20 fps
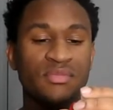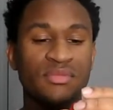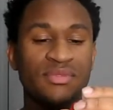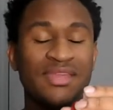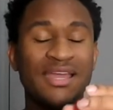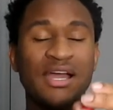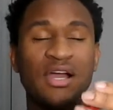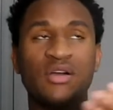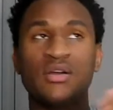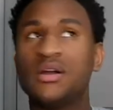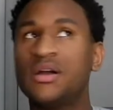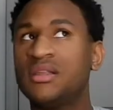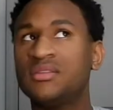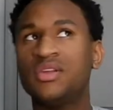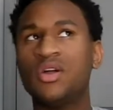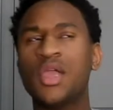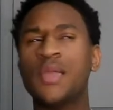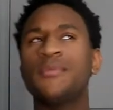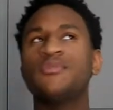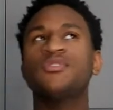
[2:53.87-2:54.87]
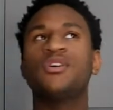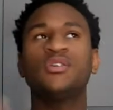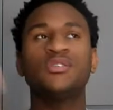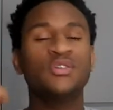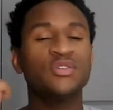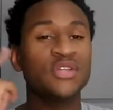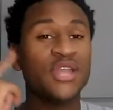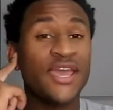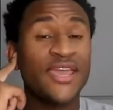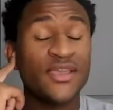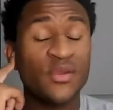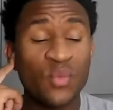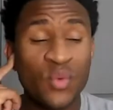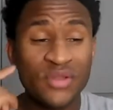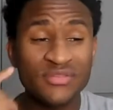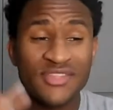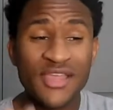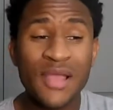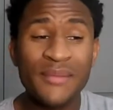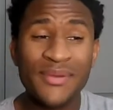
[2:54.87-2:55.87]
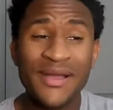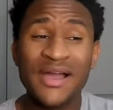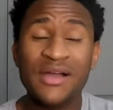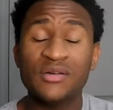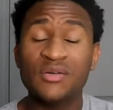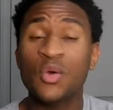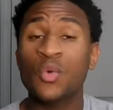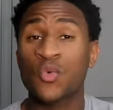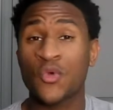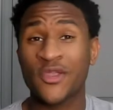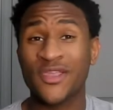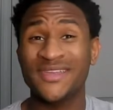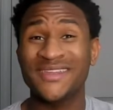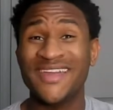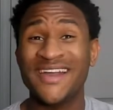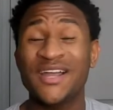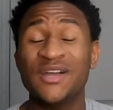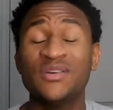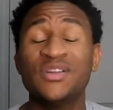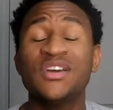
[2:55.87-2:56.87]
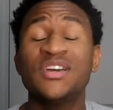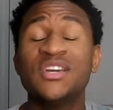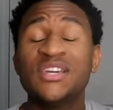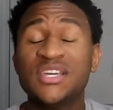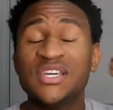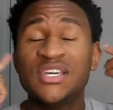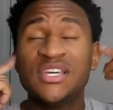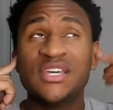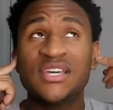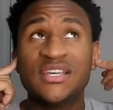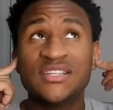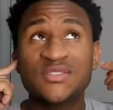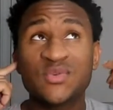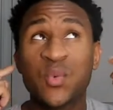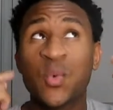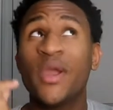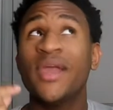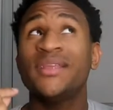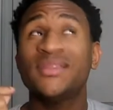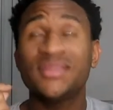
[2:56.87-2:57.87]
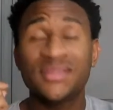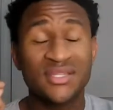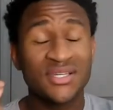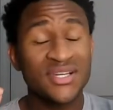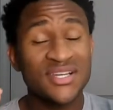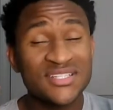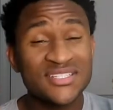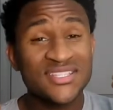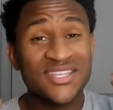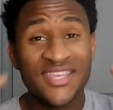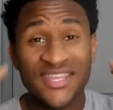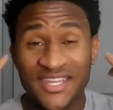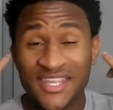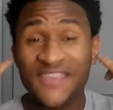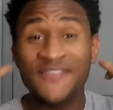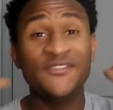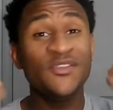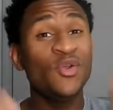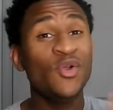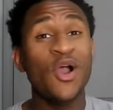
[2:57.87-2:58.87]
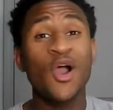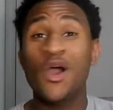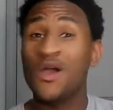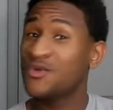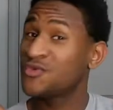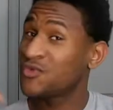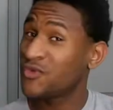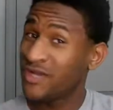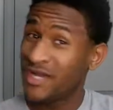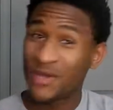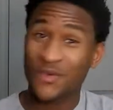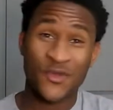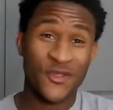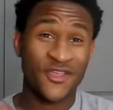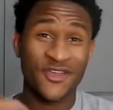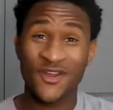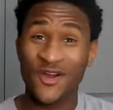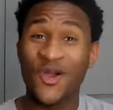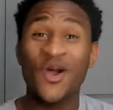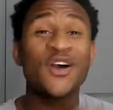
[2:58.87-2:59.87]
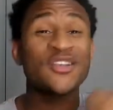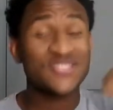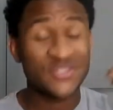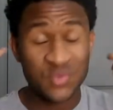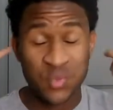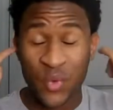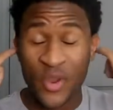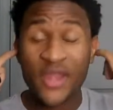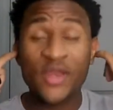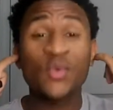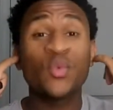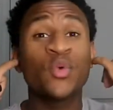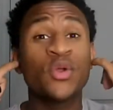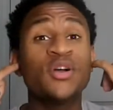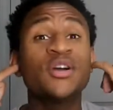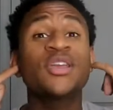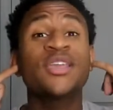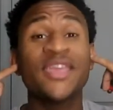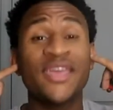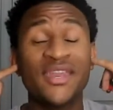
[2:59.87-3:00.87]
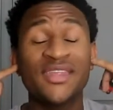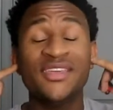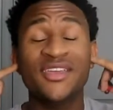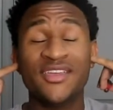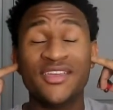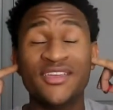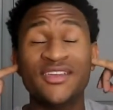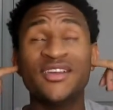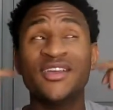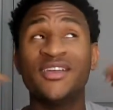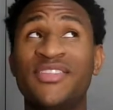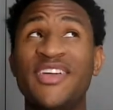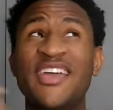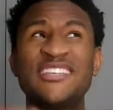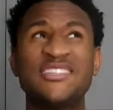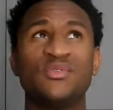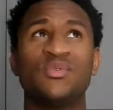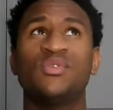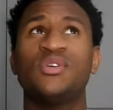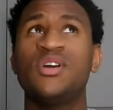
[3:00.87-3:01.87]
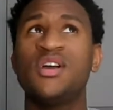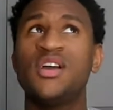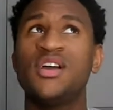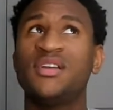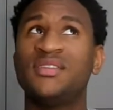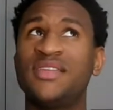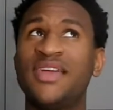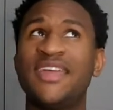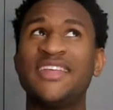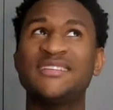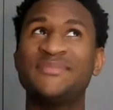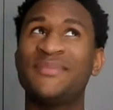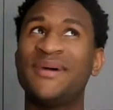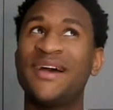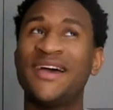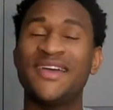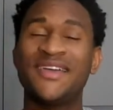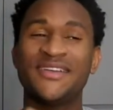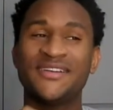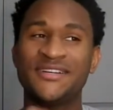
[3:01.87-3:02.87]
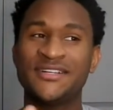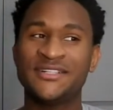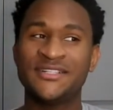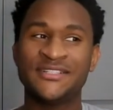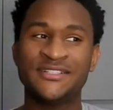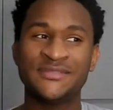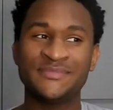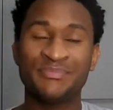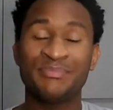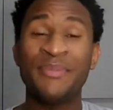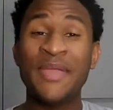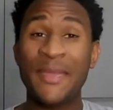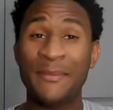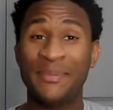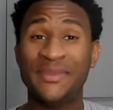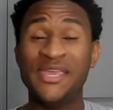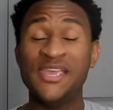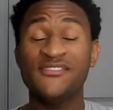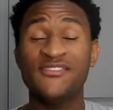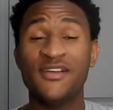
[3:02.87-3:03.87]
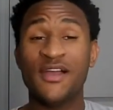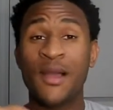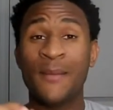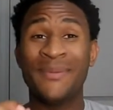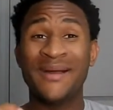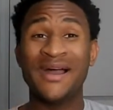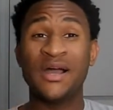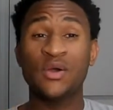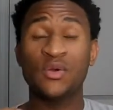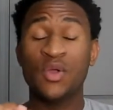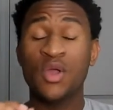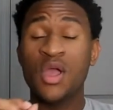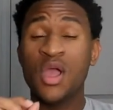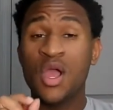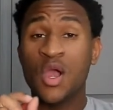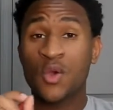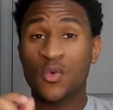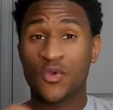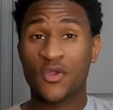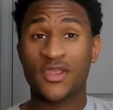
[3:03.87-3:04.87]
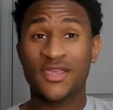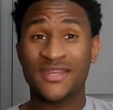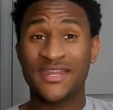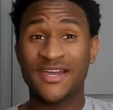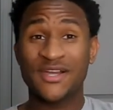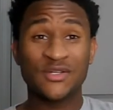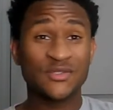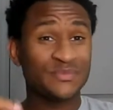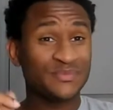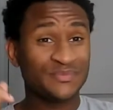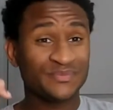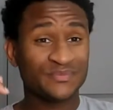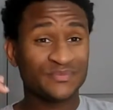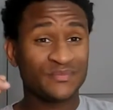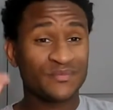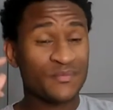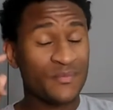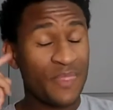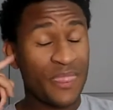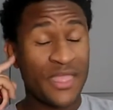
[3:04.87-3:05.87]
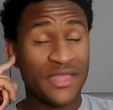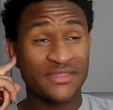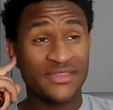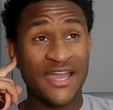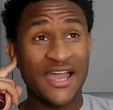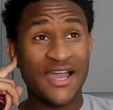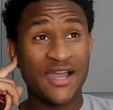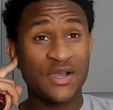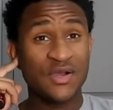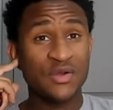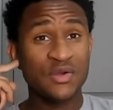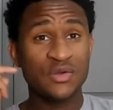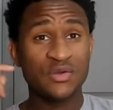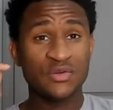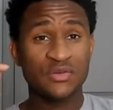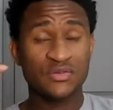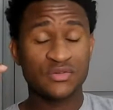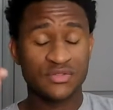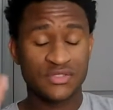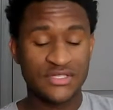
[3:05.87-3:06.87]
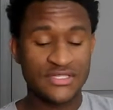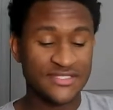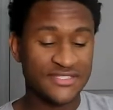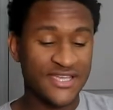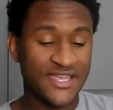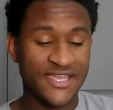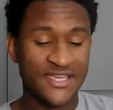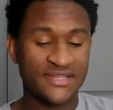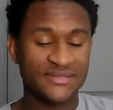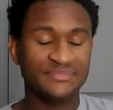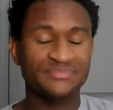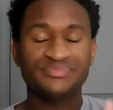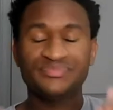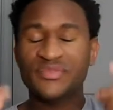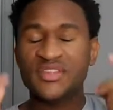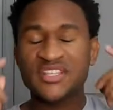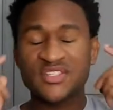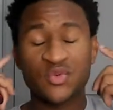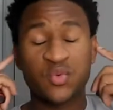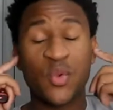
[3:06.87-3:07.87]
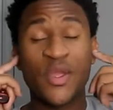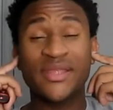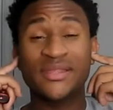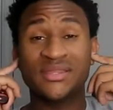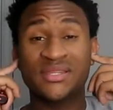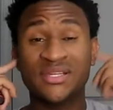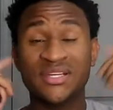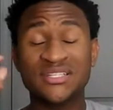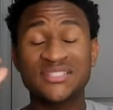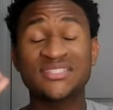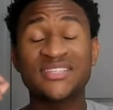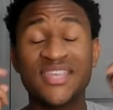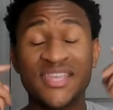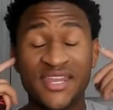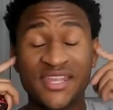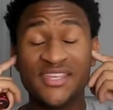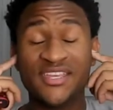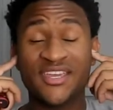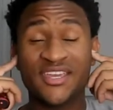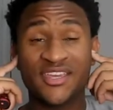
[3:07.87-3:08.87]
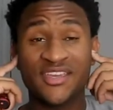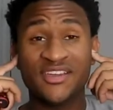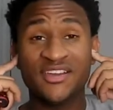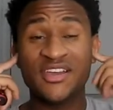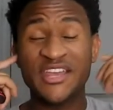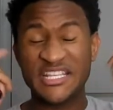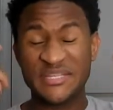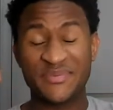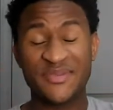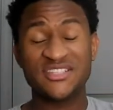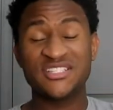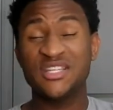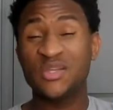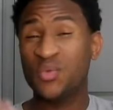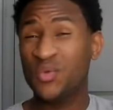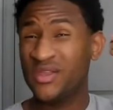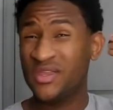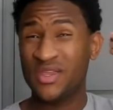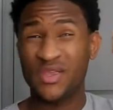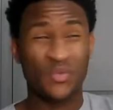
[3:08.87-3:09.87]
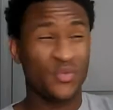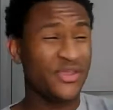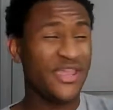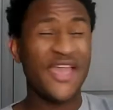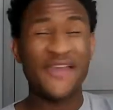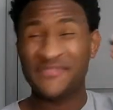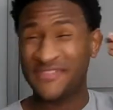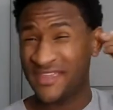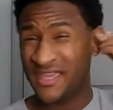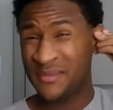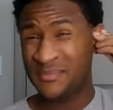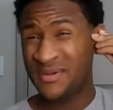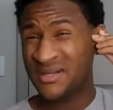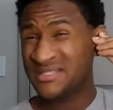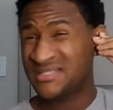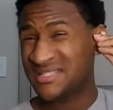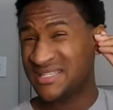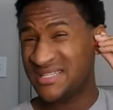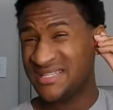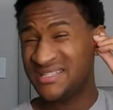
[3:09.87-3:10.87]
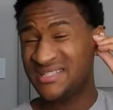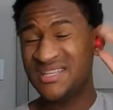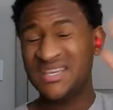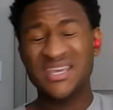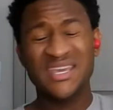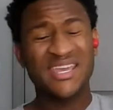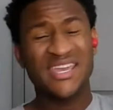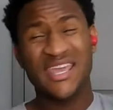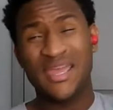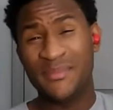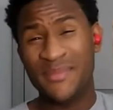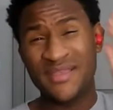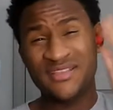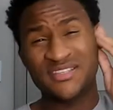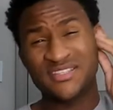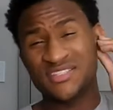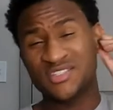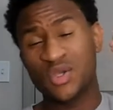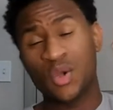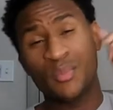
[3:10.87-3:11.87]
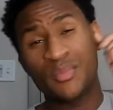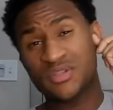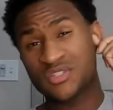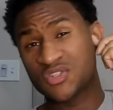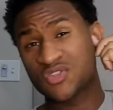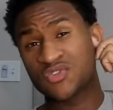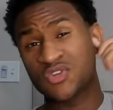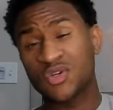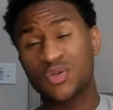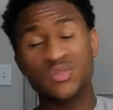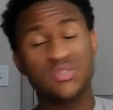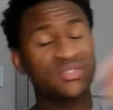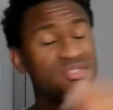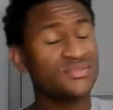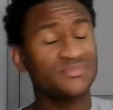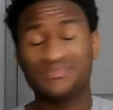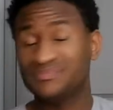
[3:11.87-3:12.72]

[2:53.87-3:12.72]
now, don't get me wrong though, like, one thing about working out, sweat does get, if you are really working hard, sweat will get in your ear, that is my pet peeve about working out now, is that sweat does get in your ear, especially when we have the earbuds in, it makes it so much gross.